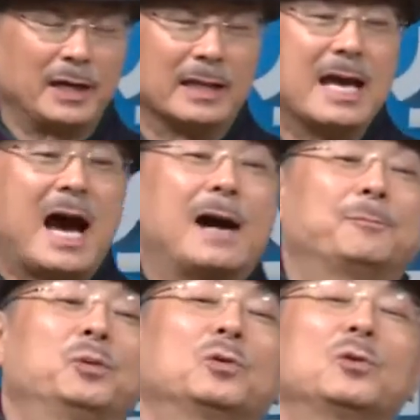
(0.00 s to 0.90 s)
You bought
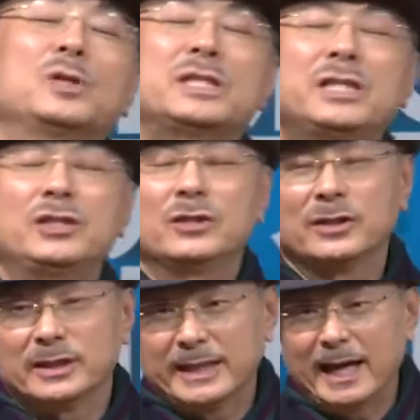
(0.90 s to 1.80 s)
it in
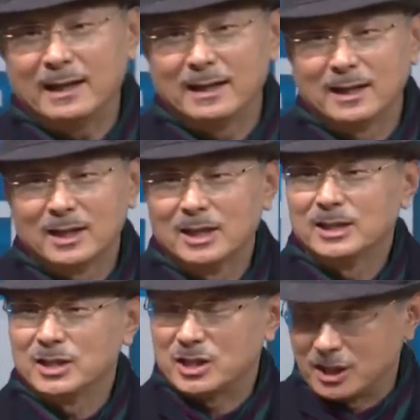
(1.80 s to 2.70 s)
expectation for
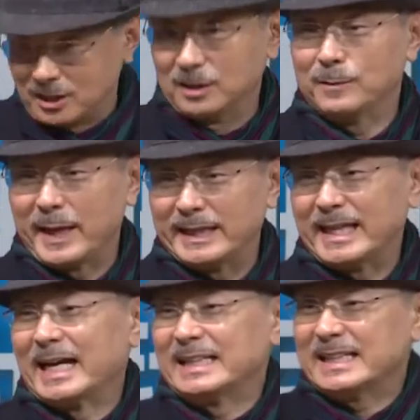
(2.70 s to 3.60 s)
the future
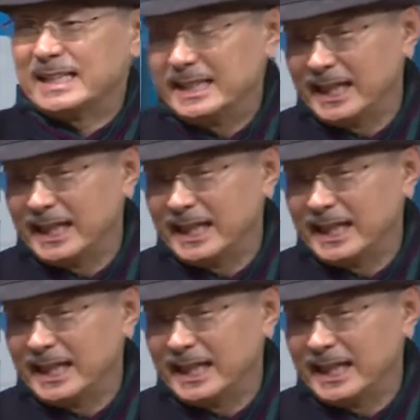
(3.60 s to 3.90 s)
promotion.